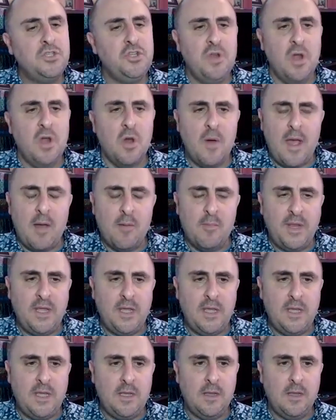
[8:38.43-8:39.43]
how
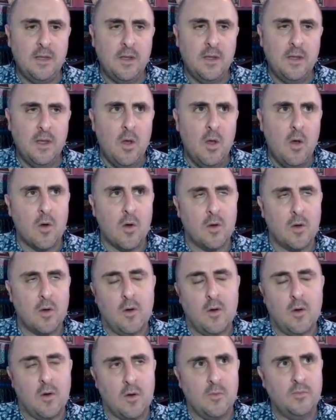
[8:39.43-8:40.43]
many,
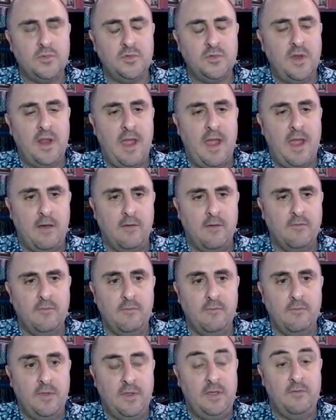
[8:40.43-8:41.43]
or have
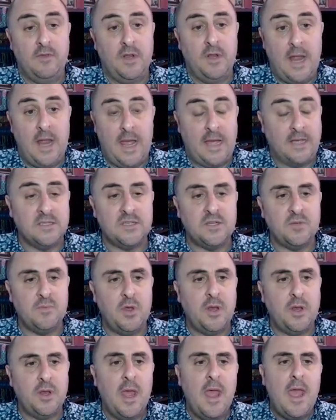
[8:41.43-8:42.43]
even an
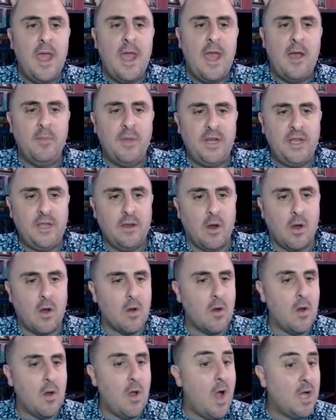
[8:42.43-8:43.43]
estimate, how many are
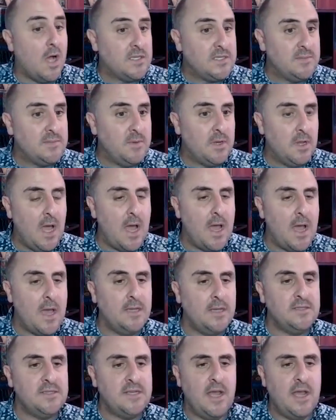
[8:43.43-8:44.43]

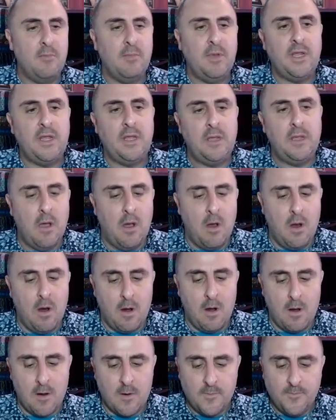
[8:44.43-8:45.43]
hospitalized, how many
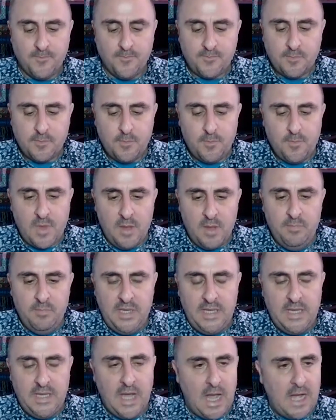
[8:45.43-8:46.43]
are
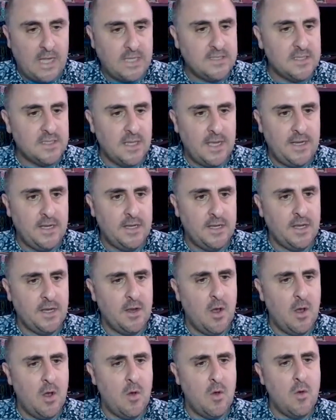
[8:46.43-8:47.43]
being isolated in
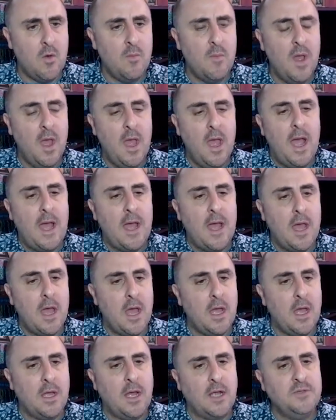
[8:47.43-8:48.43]
home?
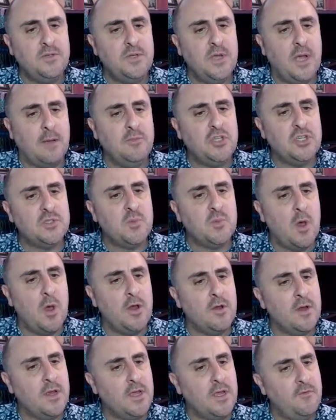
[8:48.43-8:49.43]
I'm just
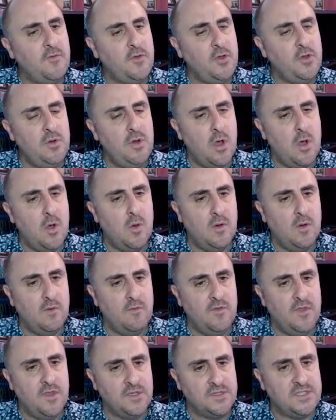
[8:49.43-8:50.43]
wondering if you know of
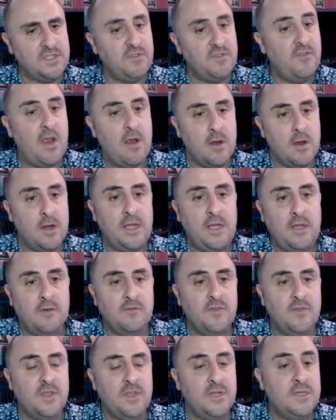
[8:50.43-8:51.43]
the severity
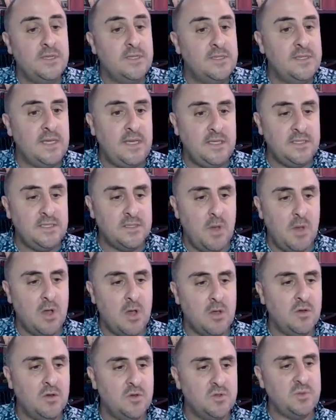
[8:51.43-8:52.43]
of the disease among
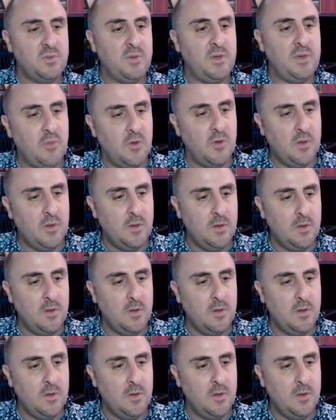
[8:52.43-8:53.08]
those people.